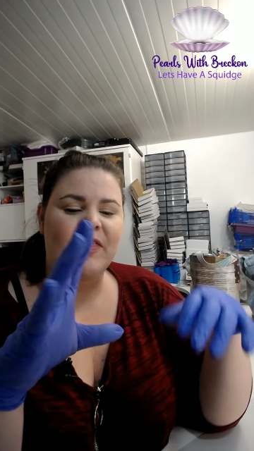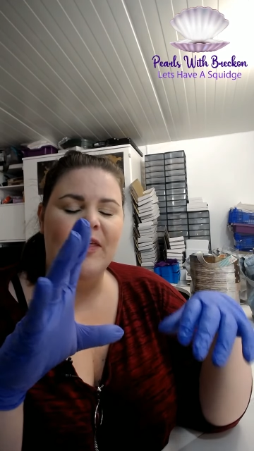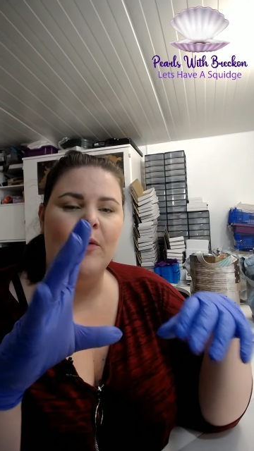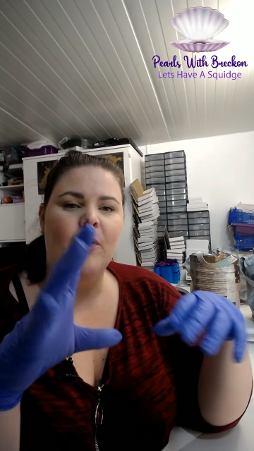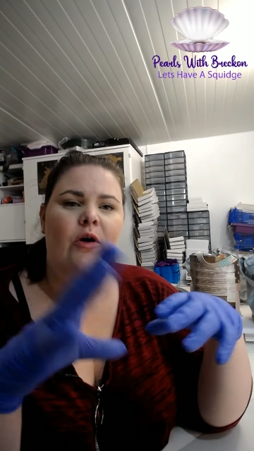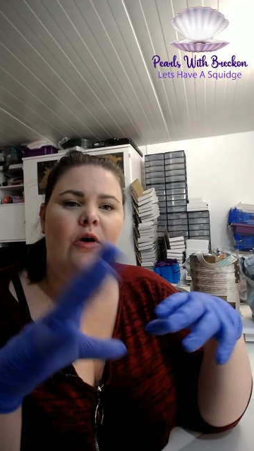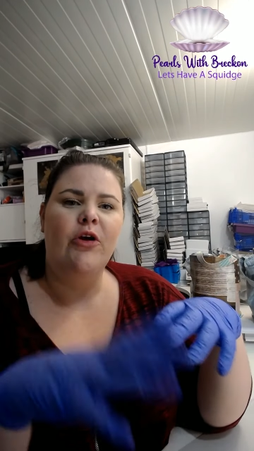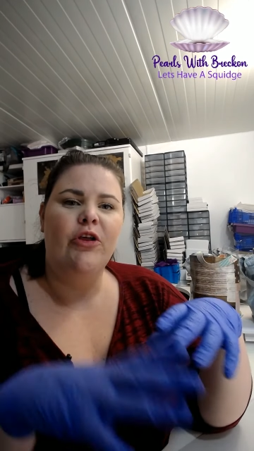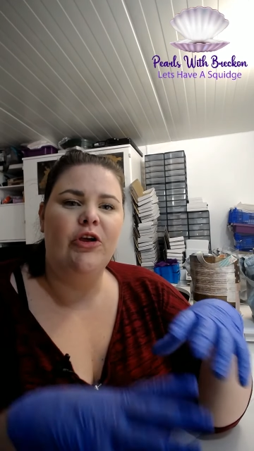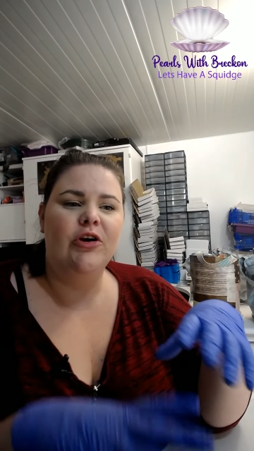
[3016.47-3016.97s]

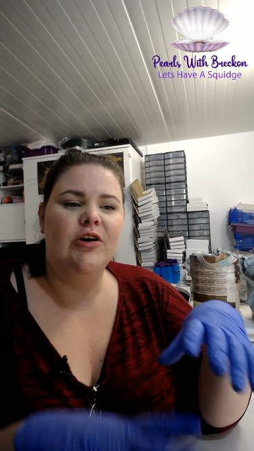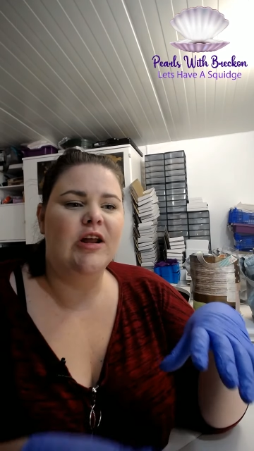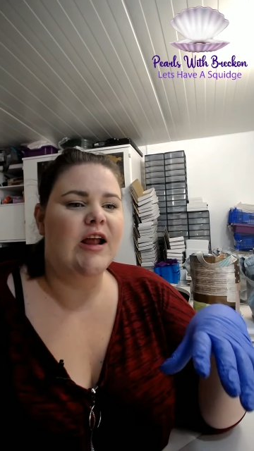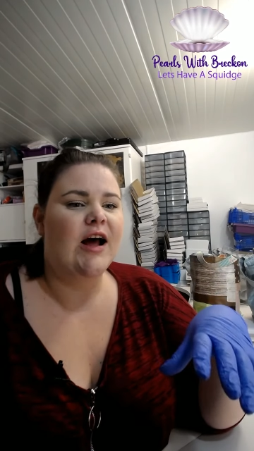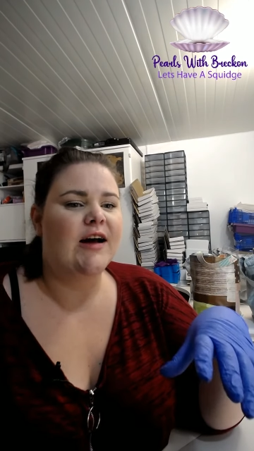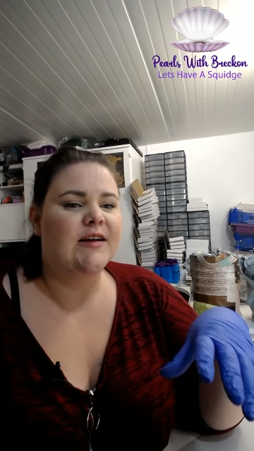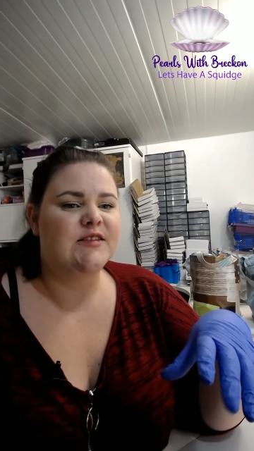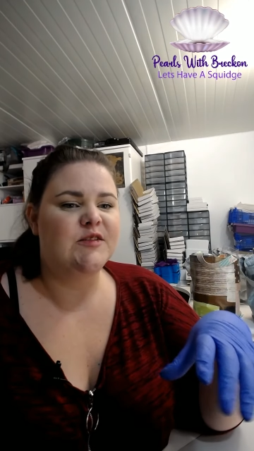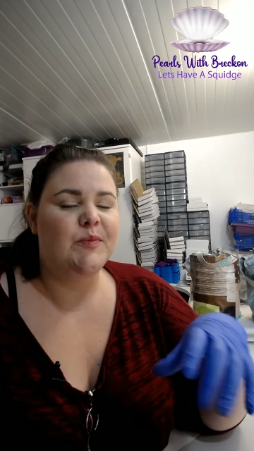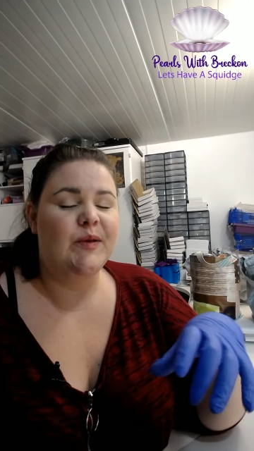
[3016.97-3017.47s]
you can
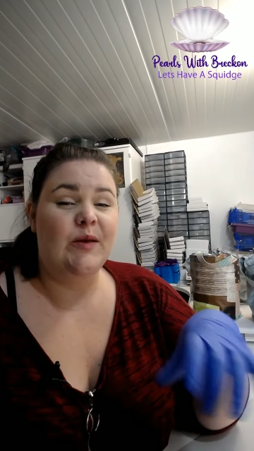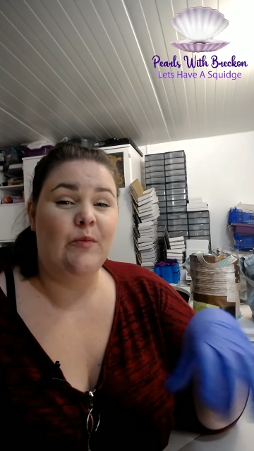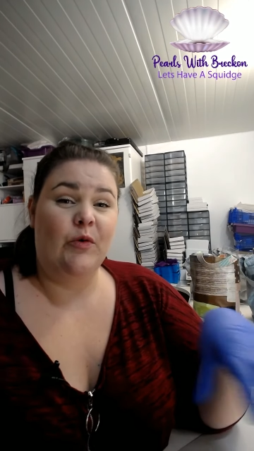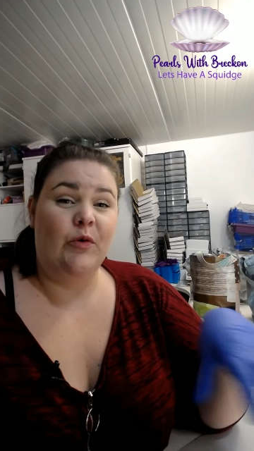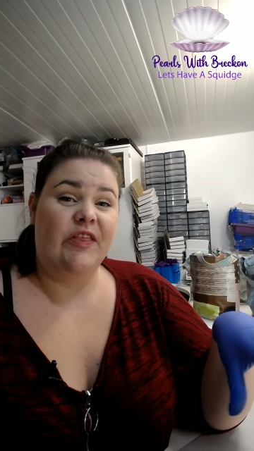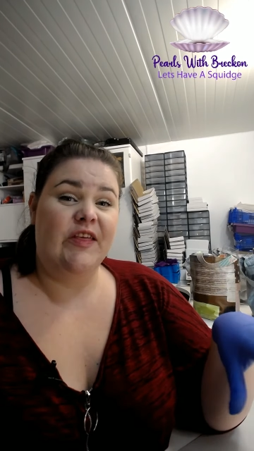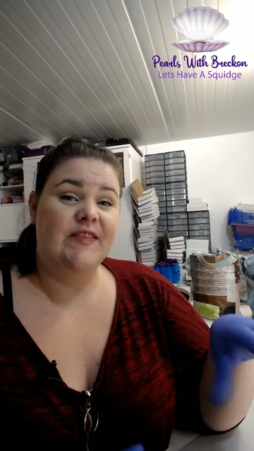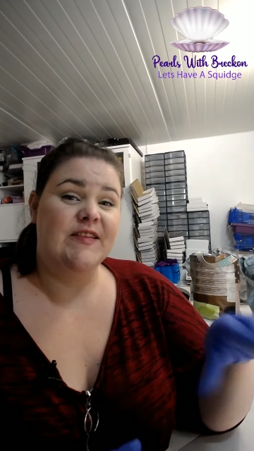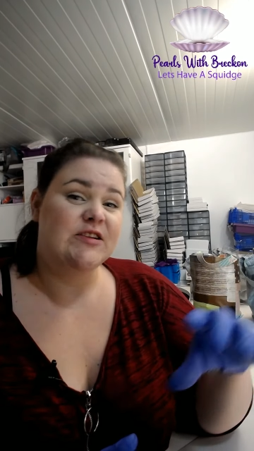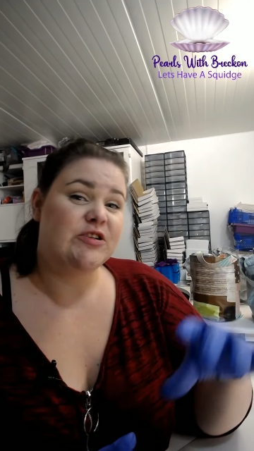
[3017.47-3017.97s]
ask to be
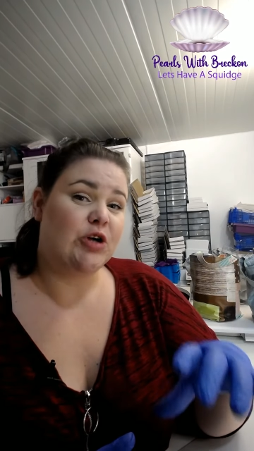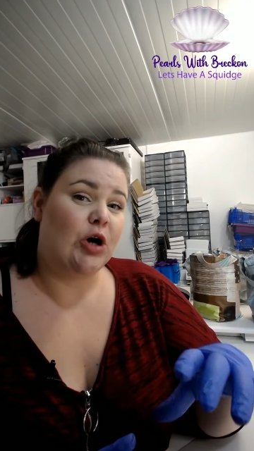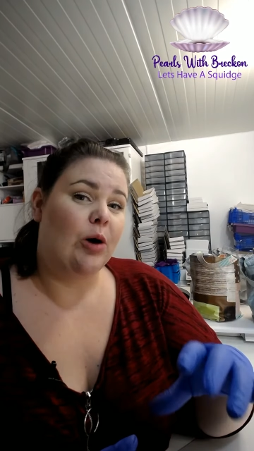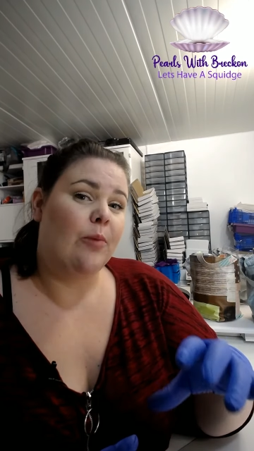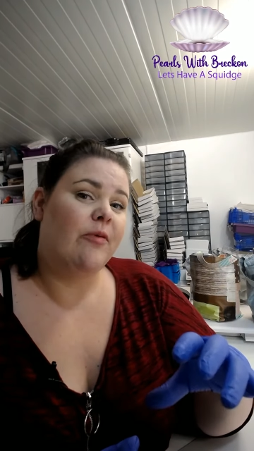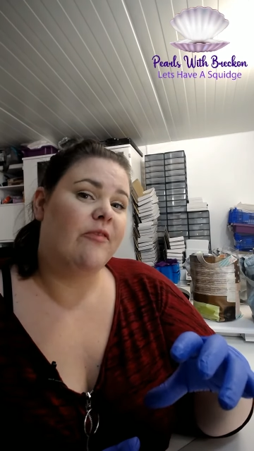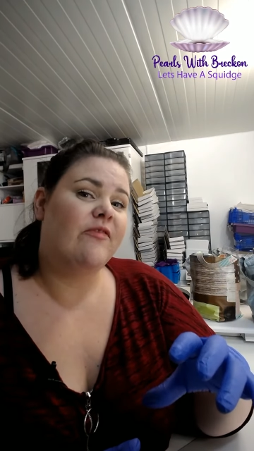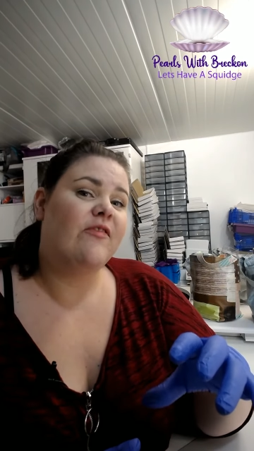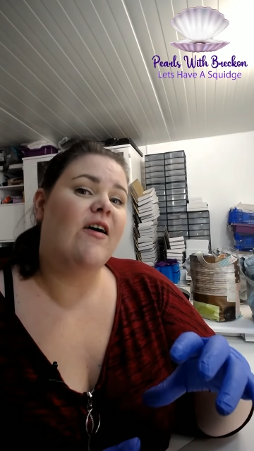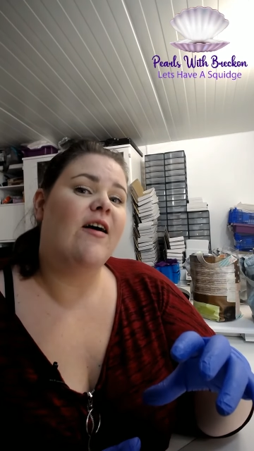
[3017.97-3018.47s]
within the top
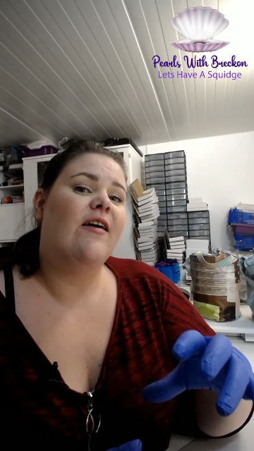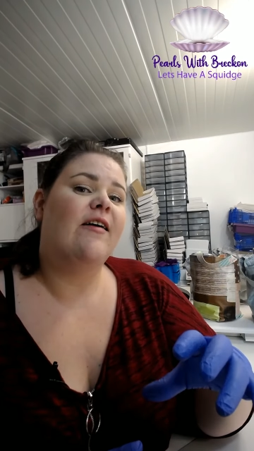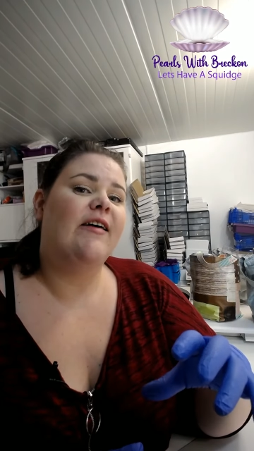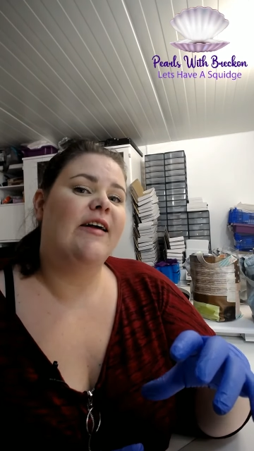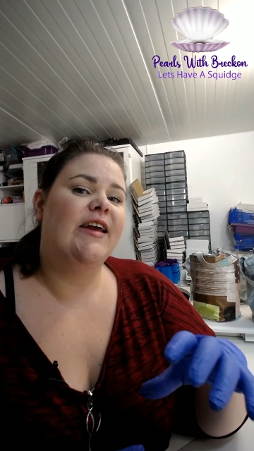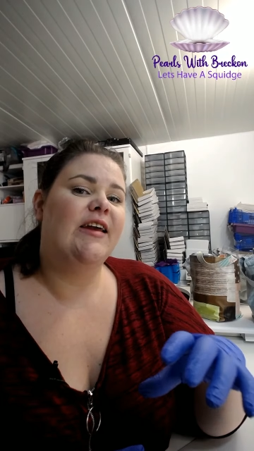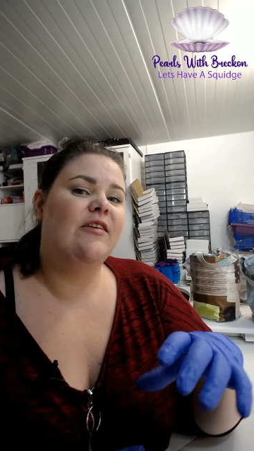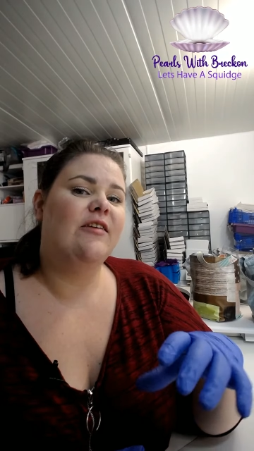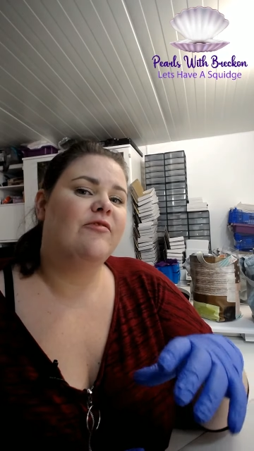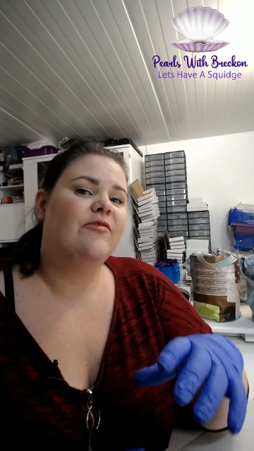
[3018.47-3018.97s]

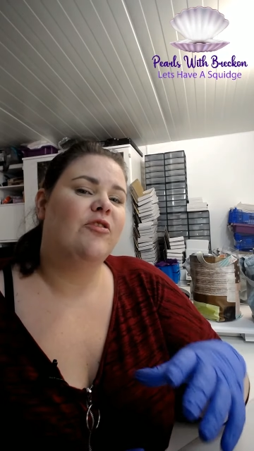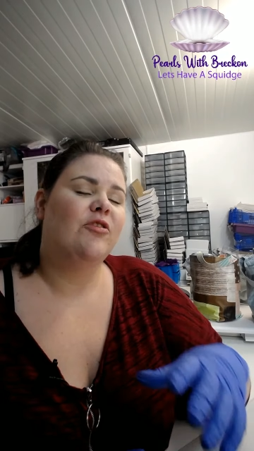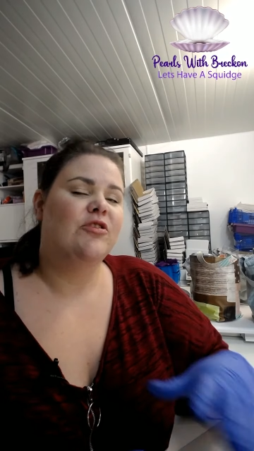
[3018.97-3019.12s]
5,